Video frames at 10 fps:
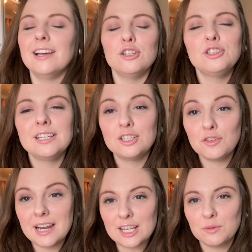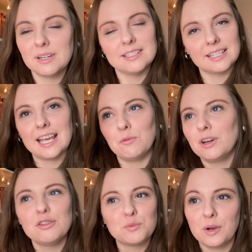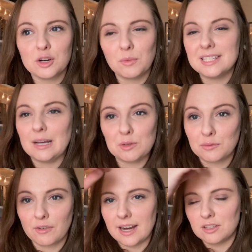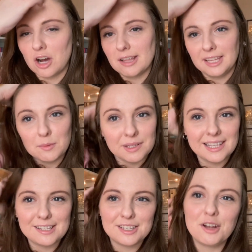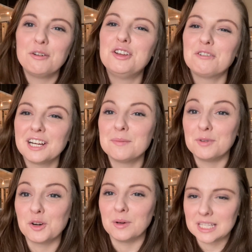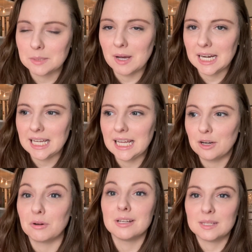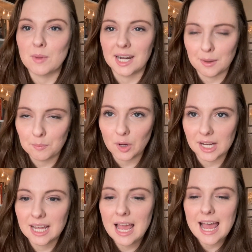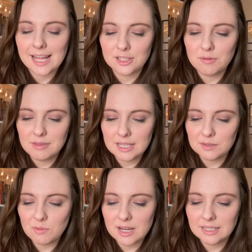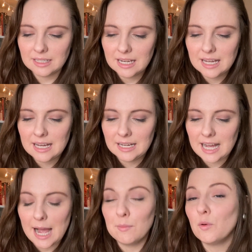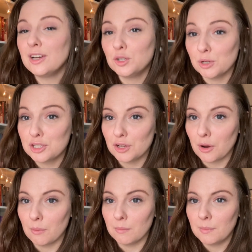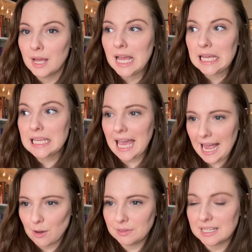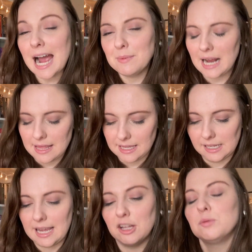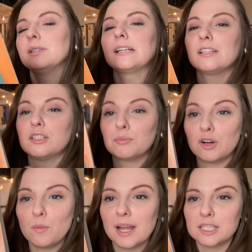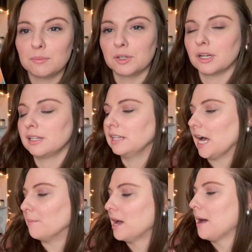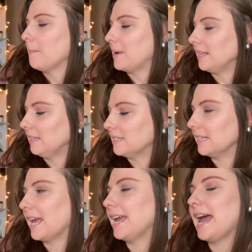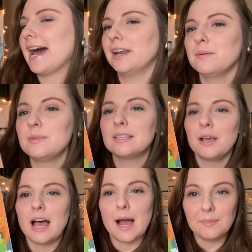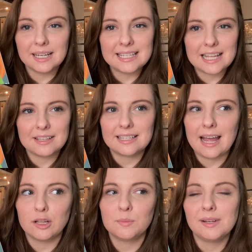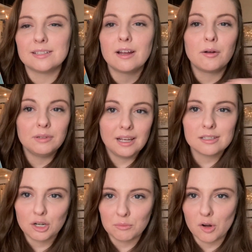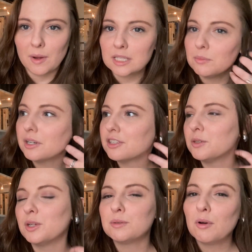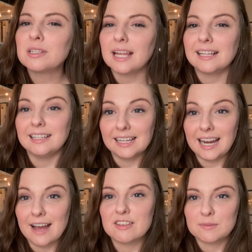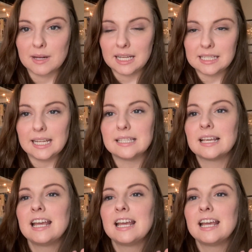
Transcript: then, so the next one is again one of those weird ones that was phrased oddly, but this is to read a book with smut in it or a smutty book. And so this one, I'm going to assume counts. I mean, I think it counts, but it is the Bromance Book Club by Lyssa Kay Adams. I'm going to say this counts because not only is it a romance book, so it's most likely going to have smutty scenes.